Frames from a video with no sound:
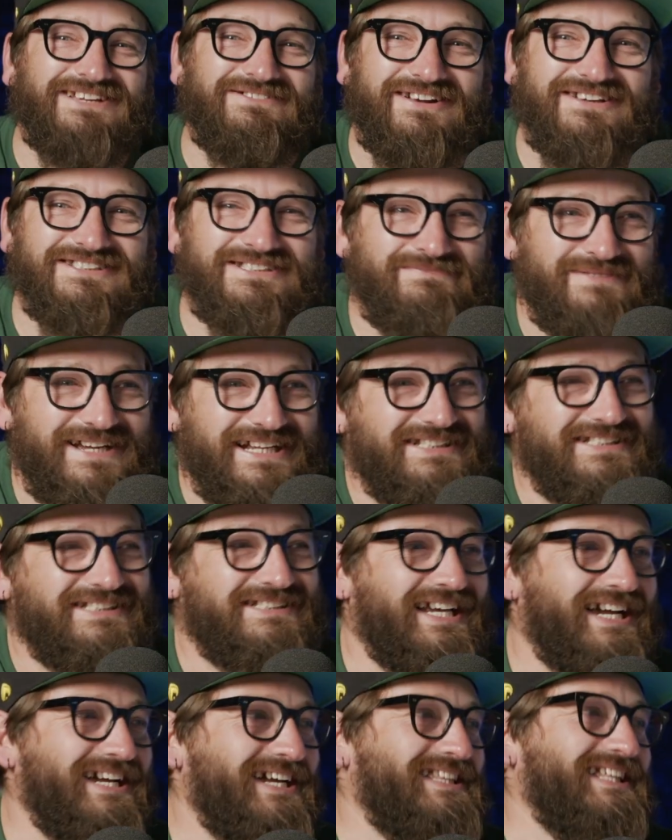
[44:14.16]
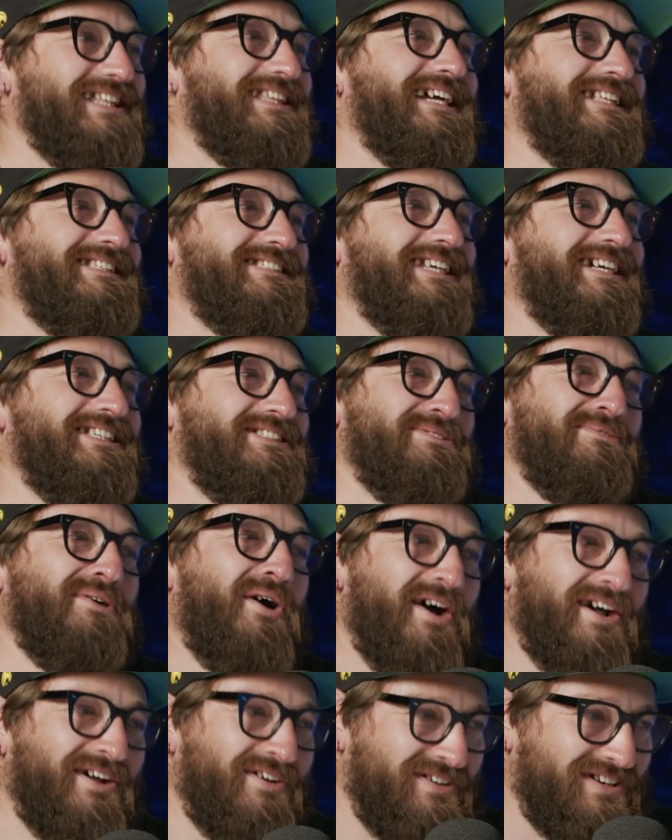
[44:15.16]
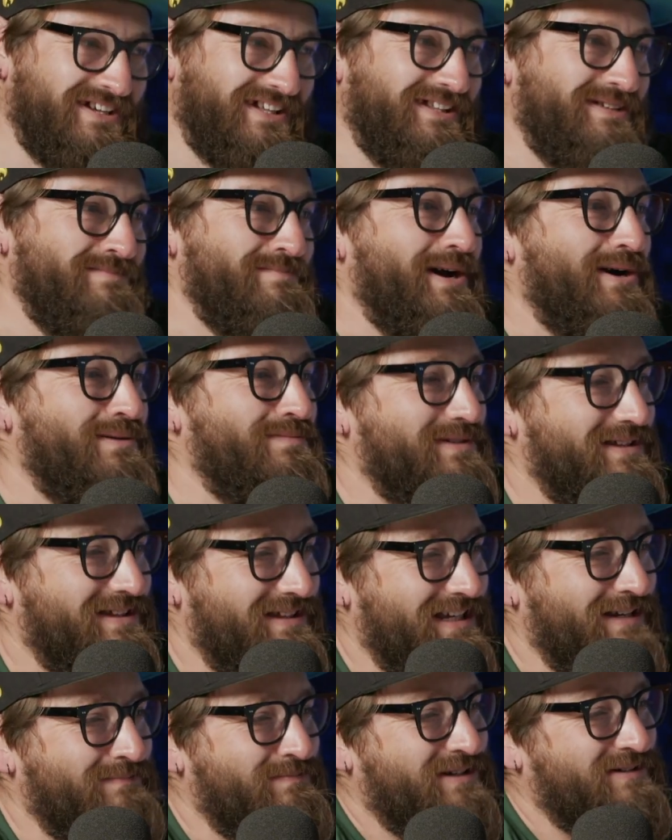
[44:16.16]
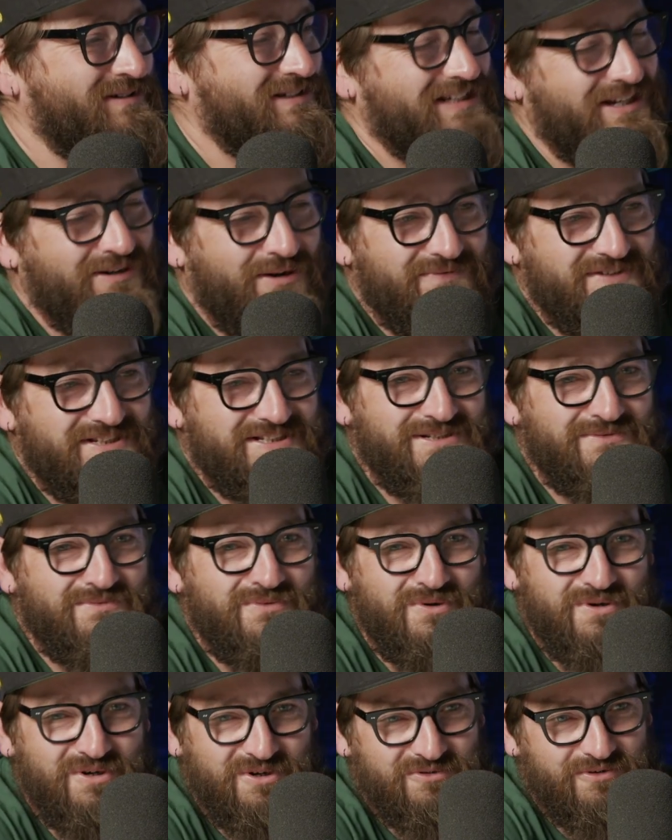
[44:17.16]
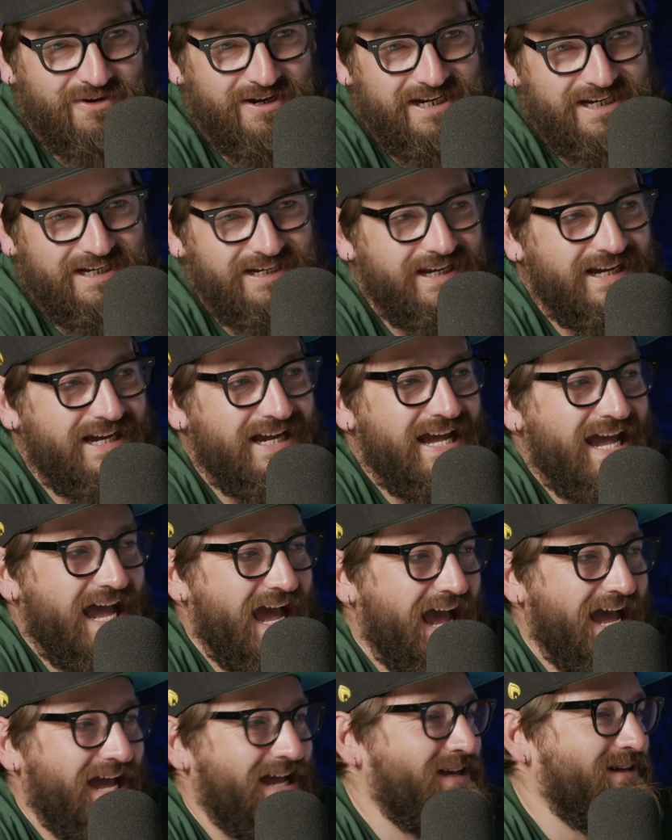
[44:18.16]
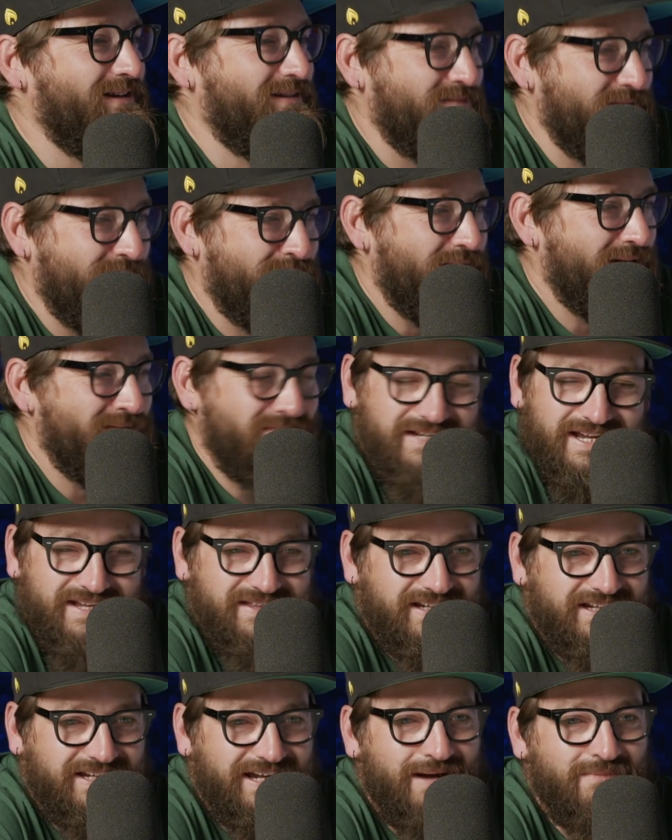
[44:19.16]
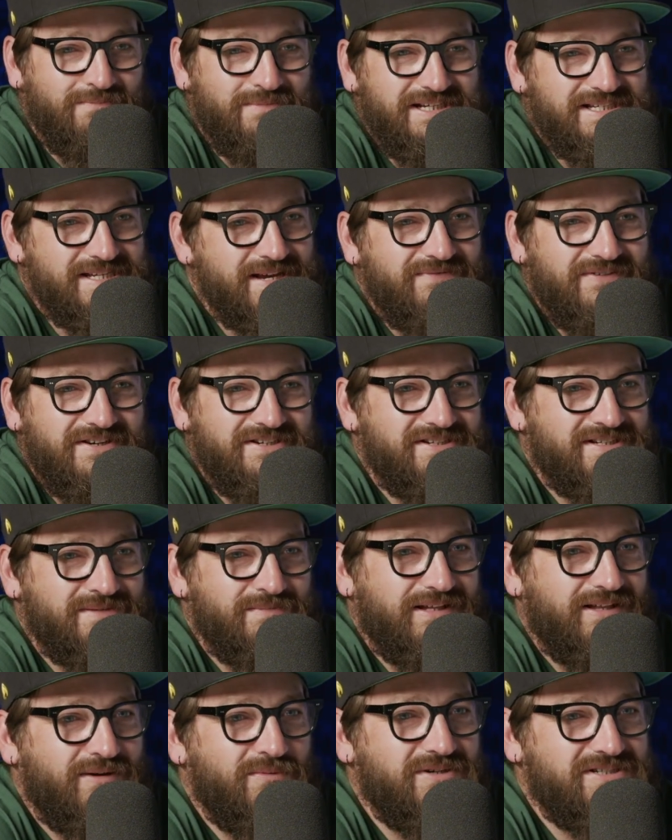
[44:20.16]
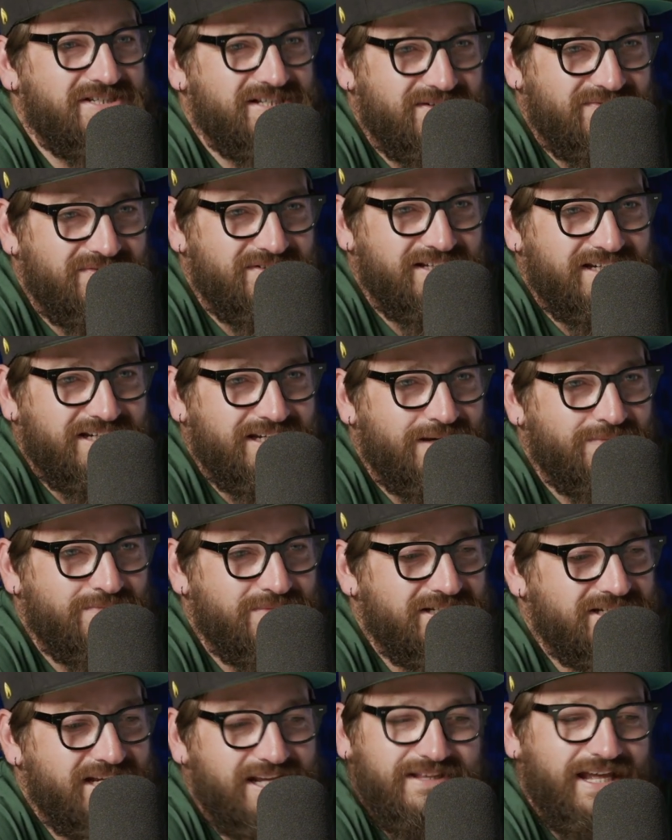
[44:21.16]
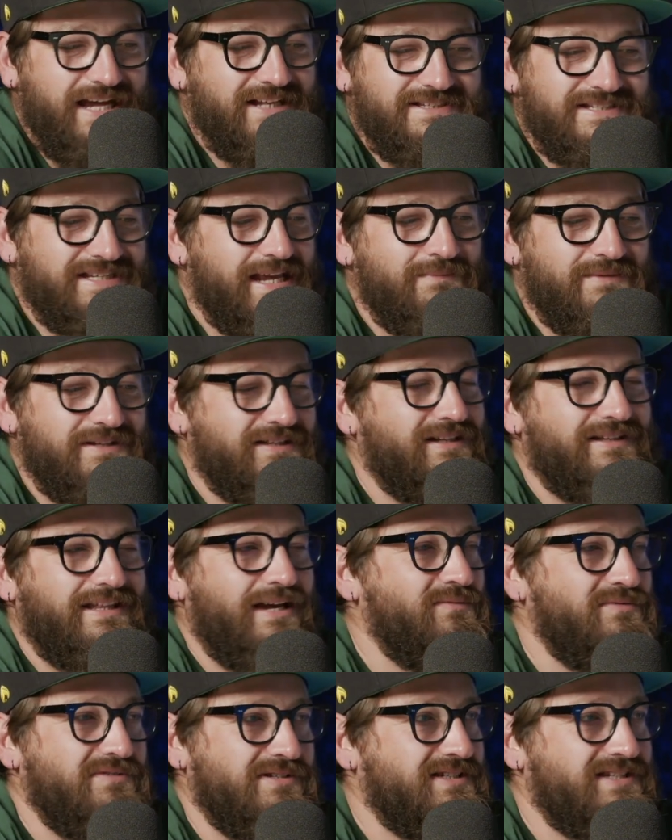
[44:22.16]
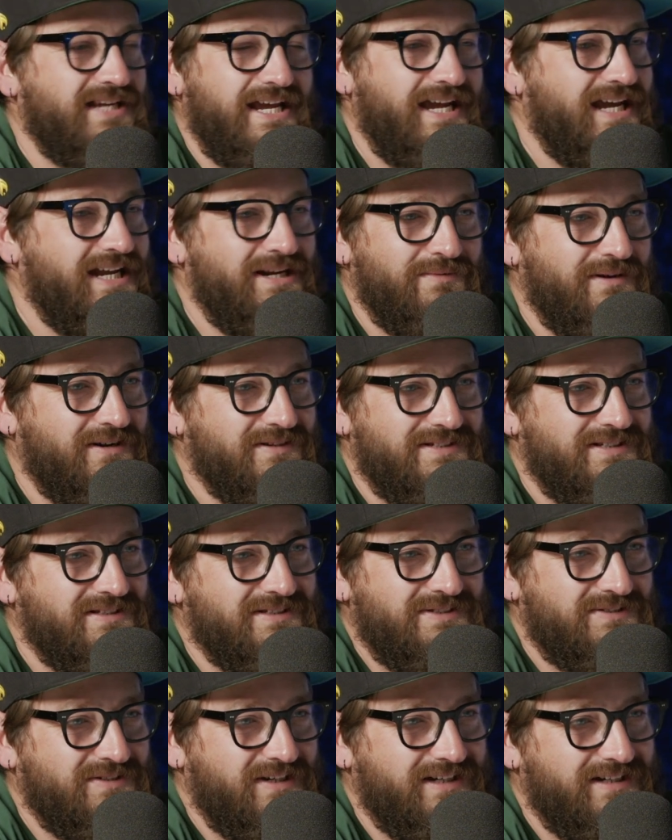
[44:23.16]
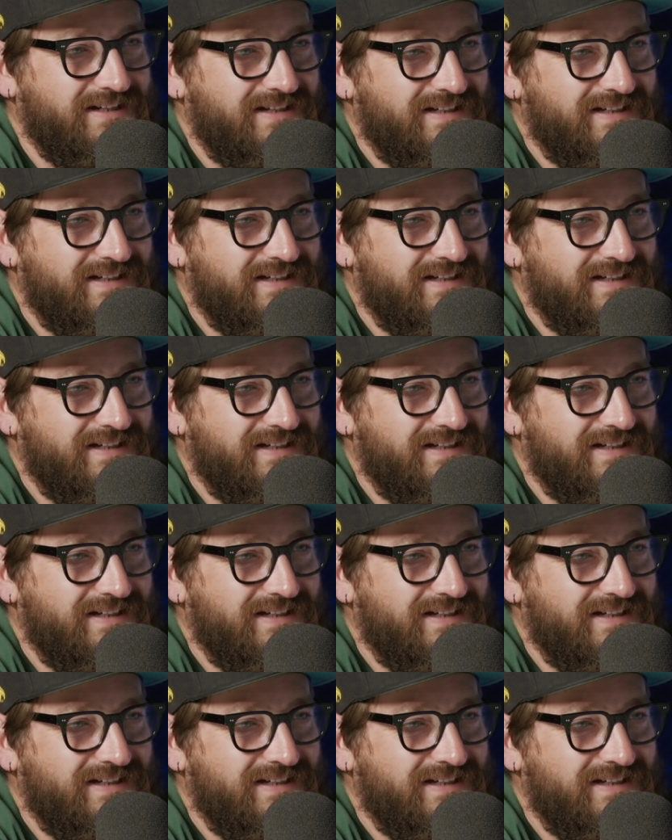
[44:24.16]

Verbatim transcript: what I was about to say. I think that's such an iconically Melbourne thing because they obviously wore green, and people, yeah, the Gumbies. Everyone used to be like, "Watch out for the Gumbies," and that's something that they wouldn't say anywhere else. Mate, I remember